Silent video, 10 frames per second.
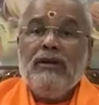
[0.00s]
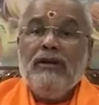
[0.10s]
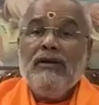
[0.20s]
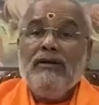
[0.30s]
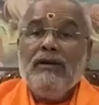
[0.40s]

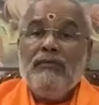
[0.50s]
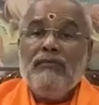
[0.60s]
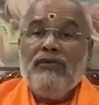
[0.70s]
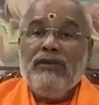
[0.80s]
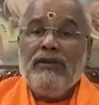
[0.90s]
little
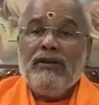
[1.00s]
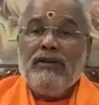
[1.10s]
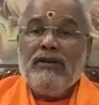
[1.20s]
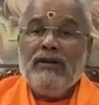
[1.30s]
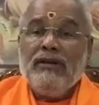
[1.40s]

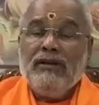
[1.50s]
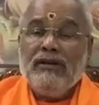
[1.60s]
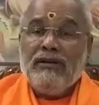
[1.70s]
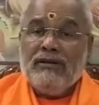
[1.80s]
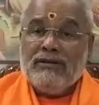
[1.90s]
empathetic,
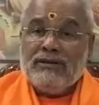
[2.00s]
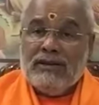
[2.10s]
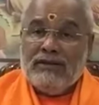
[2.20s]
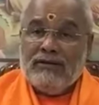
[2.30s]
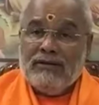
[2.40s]
little
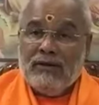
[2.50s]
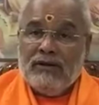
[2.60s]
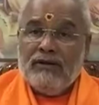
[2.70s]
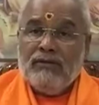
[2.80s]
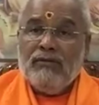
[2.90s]

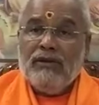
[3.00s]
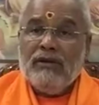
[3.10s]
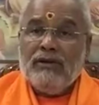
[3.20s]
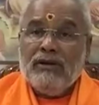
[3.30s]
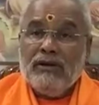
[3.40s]
sensitive,
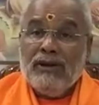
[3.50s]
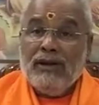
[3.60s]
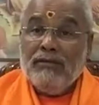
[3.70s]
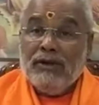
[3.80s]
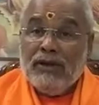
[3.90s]
little
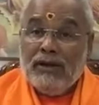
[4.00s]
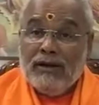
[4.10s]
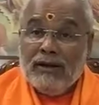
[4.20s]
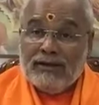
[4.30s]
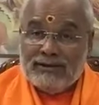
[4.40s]

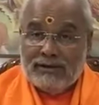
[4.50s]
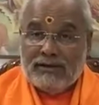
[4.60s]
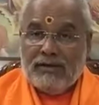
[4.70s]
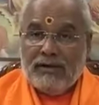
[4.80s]
giving, etc.